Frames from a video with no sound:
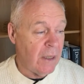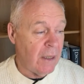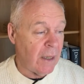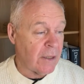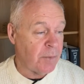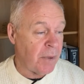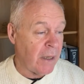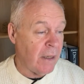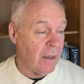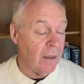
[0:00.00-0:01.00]
It
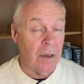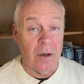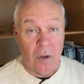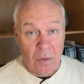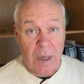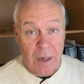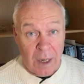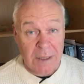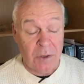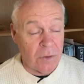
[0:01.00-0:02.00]

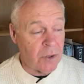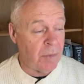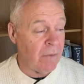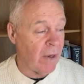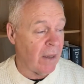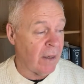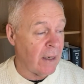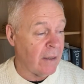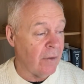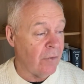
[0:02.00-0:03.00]
has also been
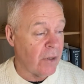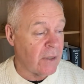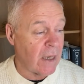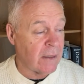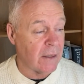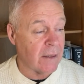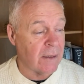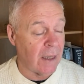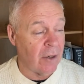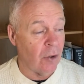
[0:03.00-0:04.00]
validated for assessing
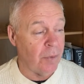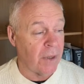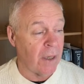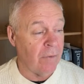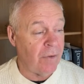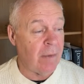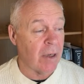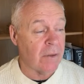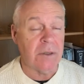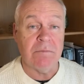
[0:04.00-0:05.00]
psychopathy in
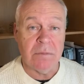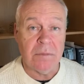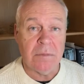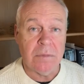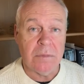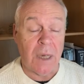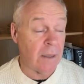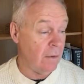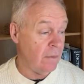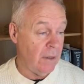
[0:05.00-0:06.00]
females.
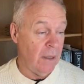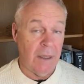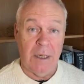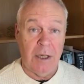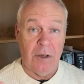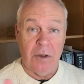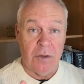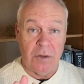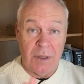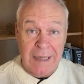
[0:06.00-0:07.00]
And
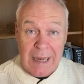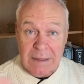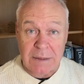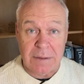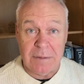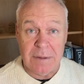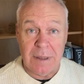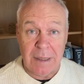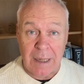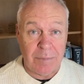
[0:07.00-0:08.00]
yes,
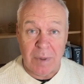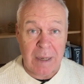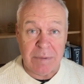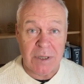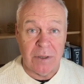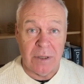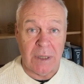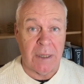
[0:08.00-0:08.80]
absolutely.